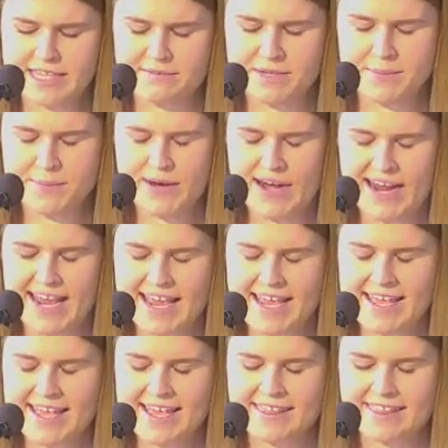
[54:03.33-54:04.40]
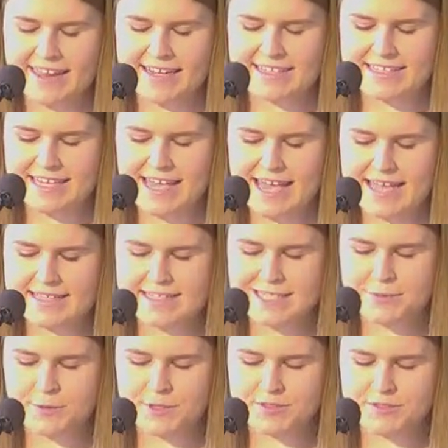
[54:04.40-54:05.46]
and we pray that as she heads
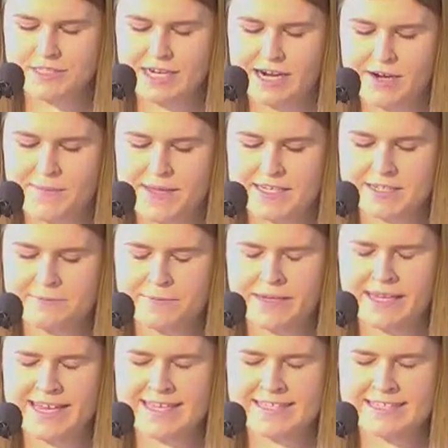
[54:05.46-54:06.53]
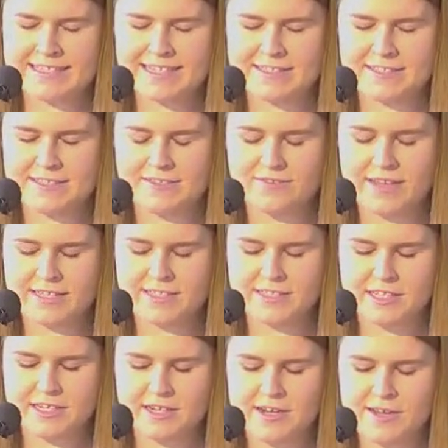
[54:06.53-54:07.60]
towards retirement and begins a new
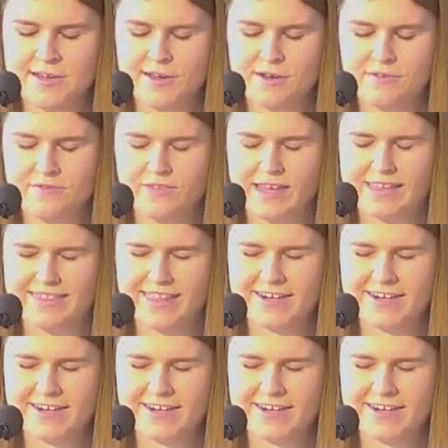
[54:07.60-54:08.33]
adventure of faith,